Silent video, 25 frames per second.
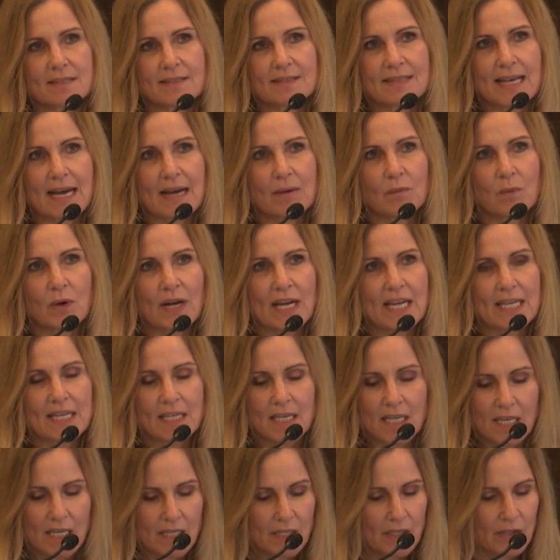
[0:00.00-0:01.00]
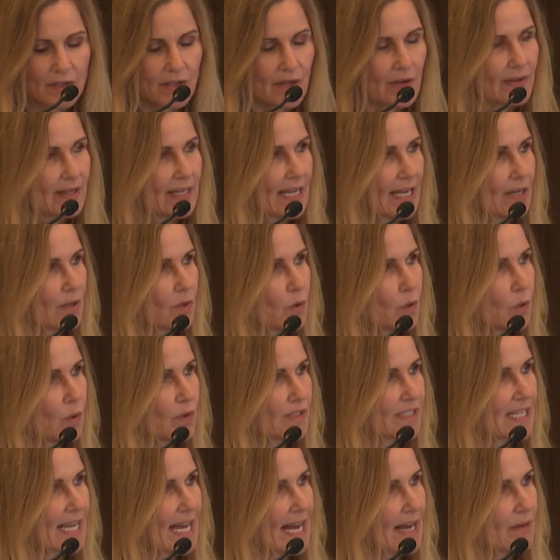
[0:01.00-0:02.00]
and that way you don't get
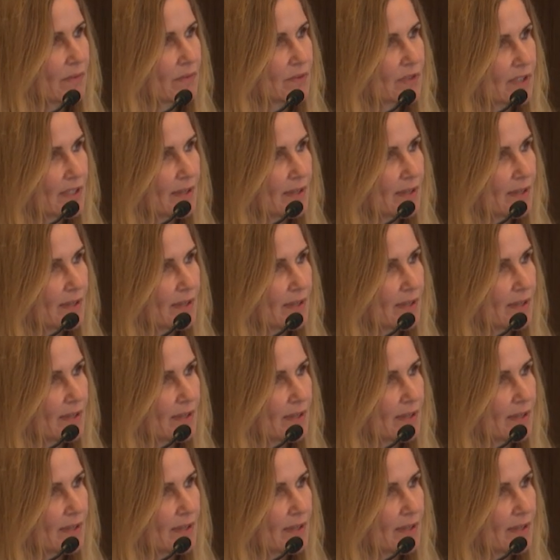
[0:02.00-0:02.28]
caught out.